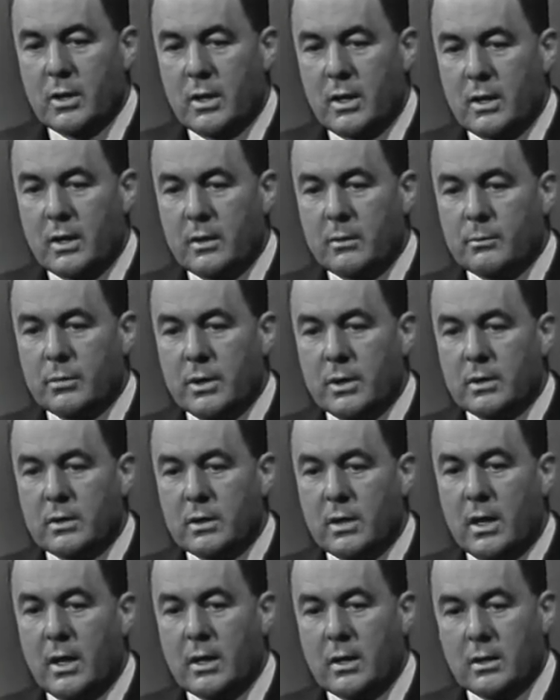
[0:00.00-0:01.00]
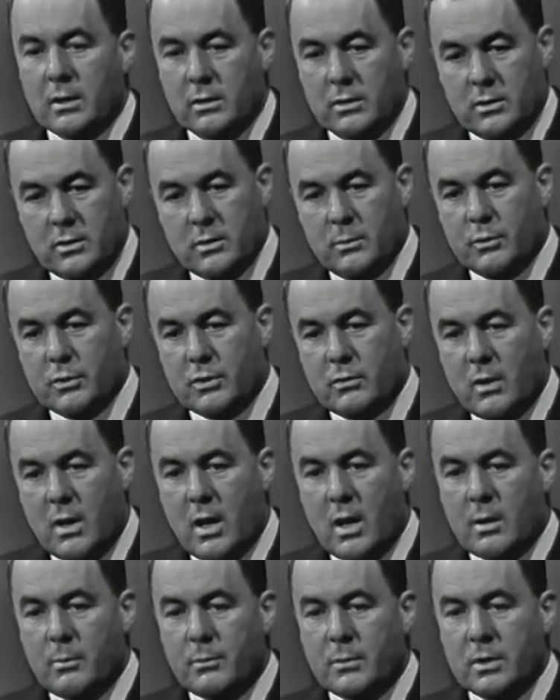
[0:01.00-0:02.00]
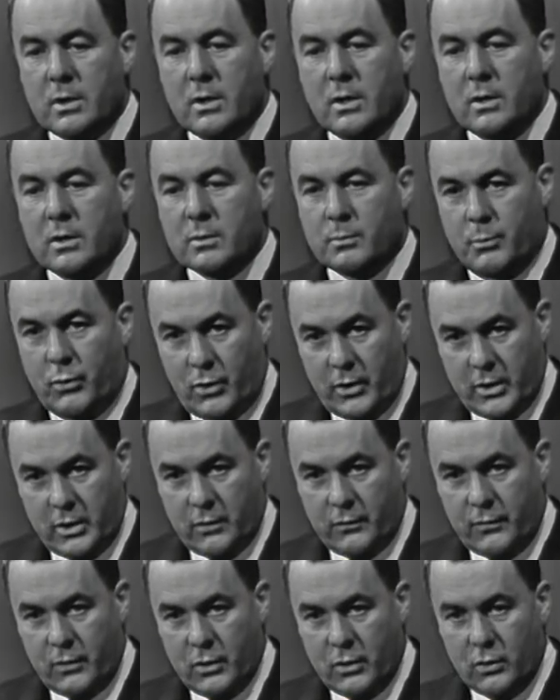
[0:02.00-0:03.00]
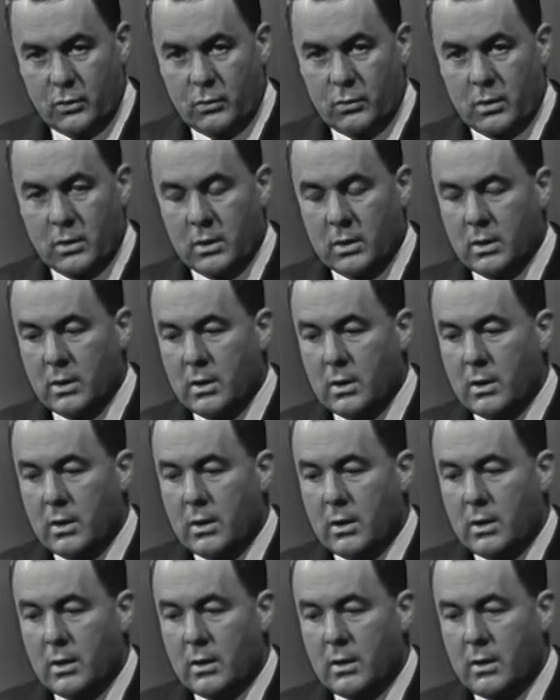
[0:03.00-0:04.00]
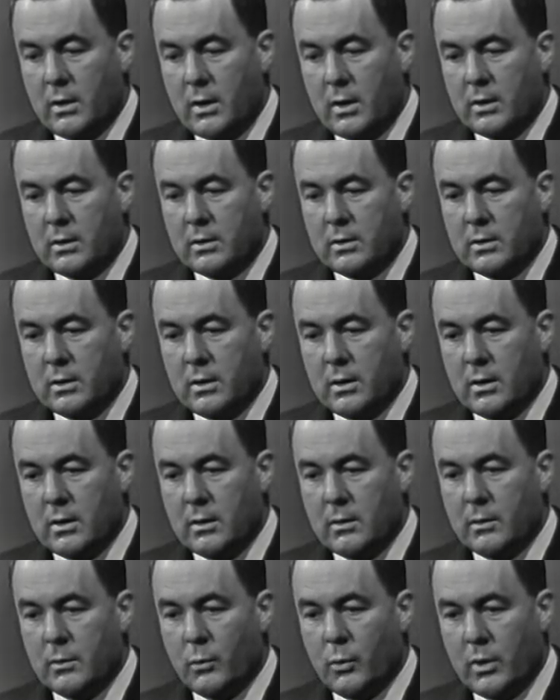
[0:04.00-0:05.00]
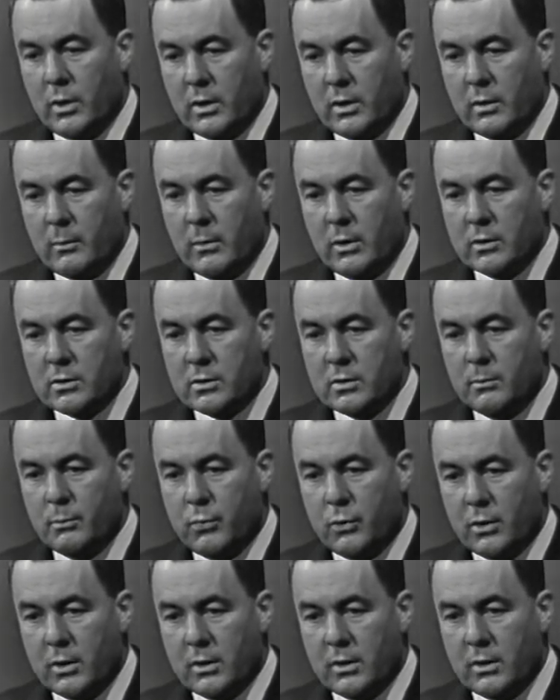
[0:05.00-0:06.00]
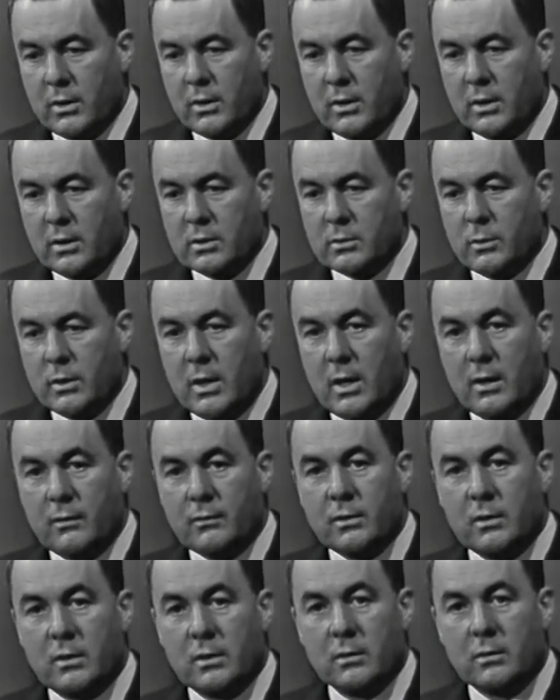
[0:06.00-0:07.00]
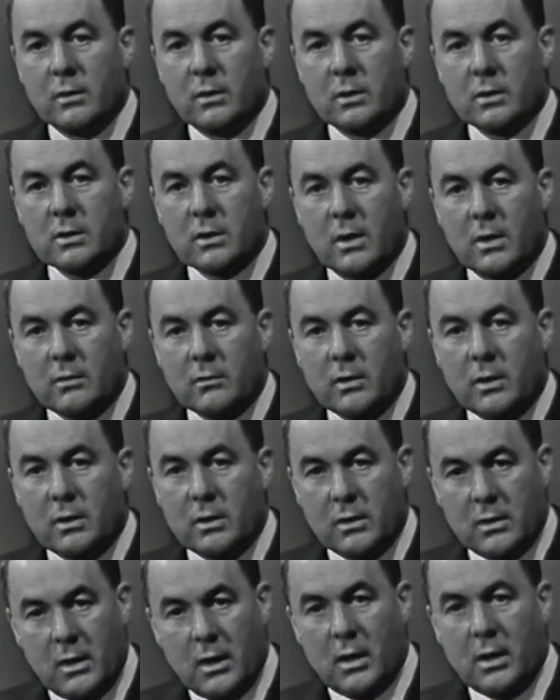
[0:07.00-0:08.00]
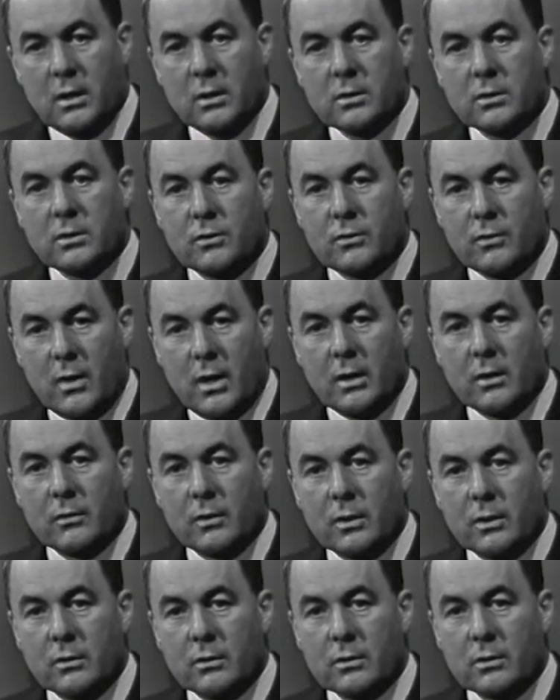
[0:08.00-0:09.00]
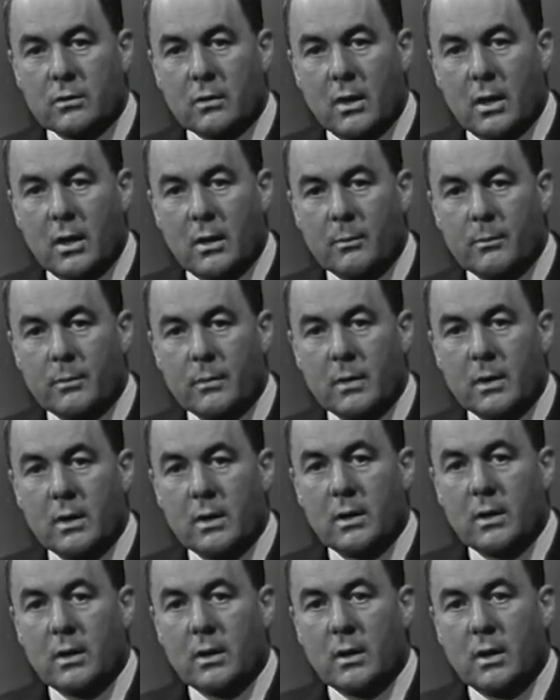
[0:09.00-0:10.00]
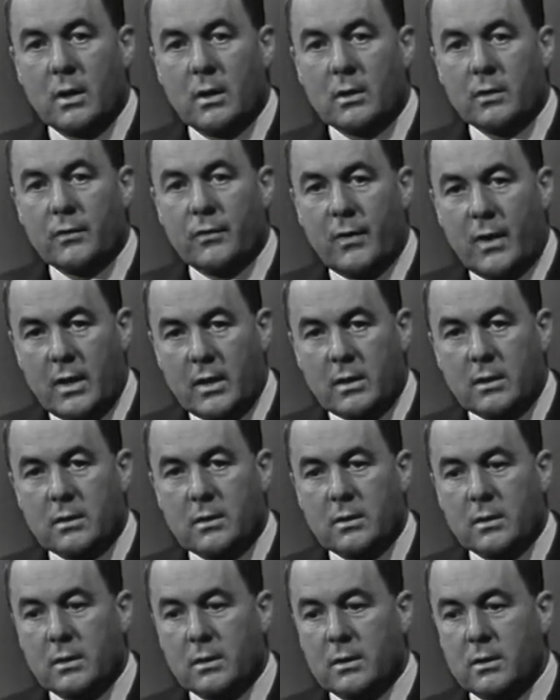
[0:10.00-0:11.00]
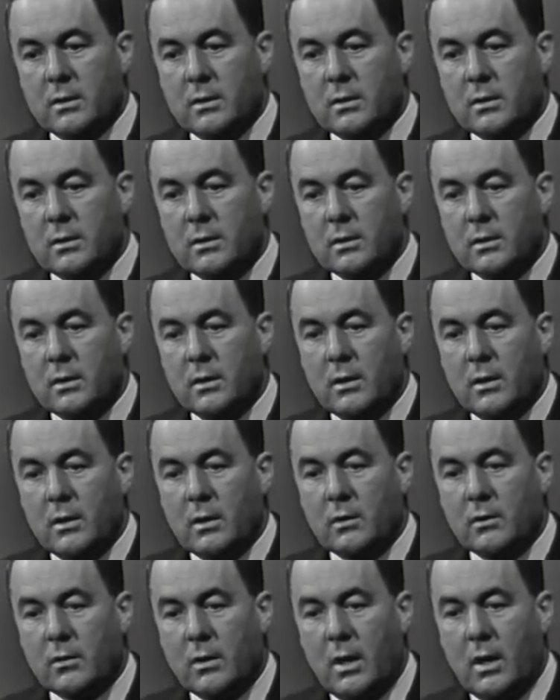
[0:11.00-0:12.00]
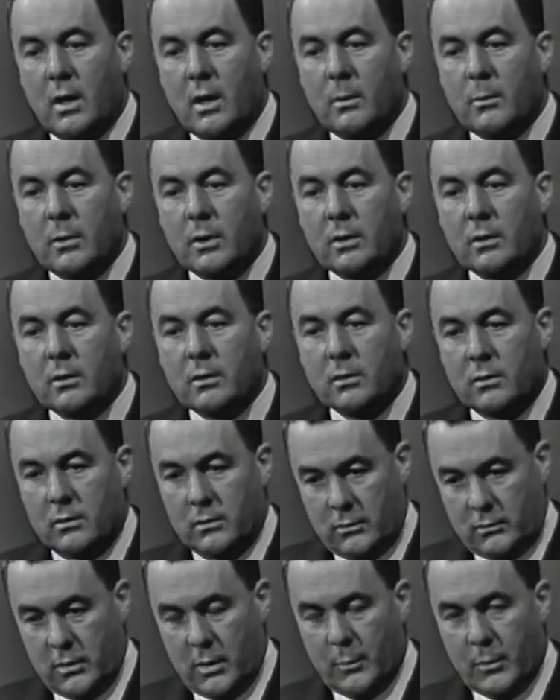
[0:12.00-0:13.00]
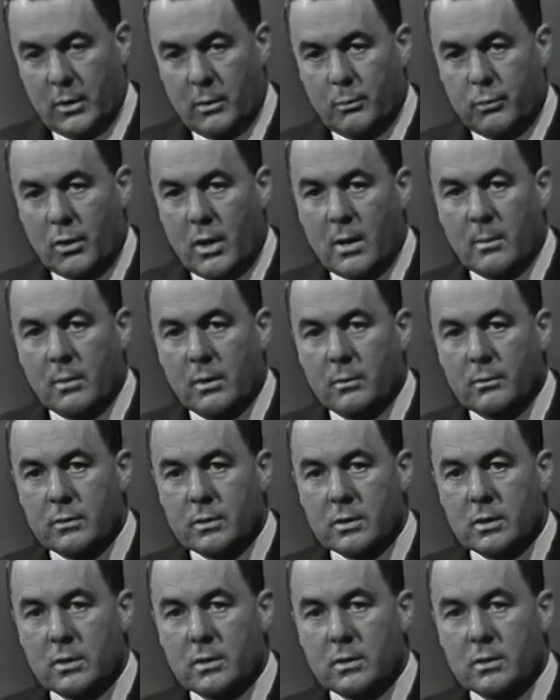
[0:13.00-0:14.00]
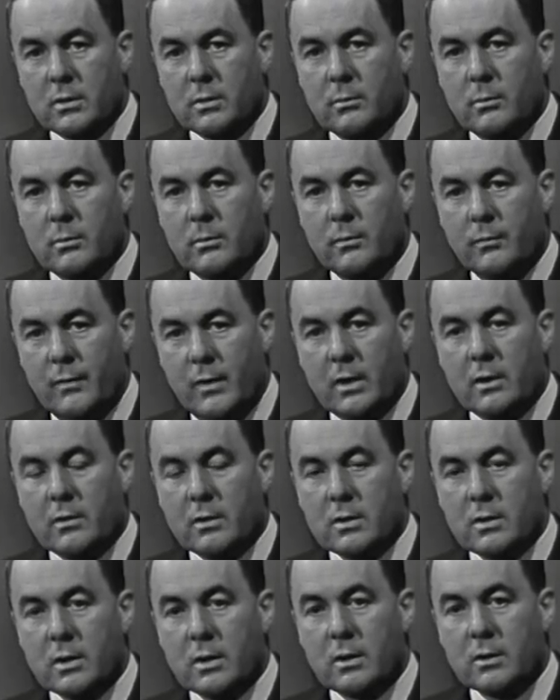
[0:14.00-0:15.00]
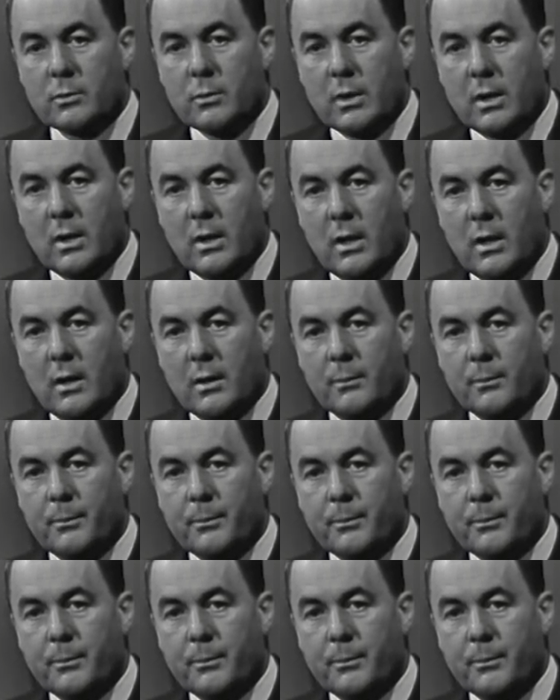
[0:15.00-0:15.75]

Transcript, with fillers: on it, but I subscribe to his point of view that uh, one of the most important things we have to do in this country today is try to reduce crime and to fight uh, crime and criminal problems as vigorously as we can.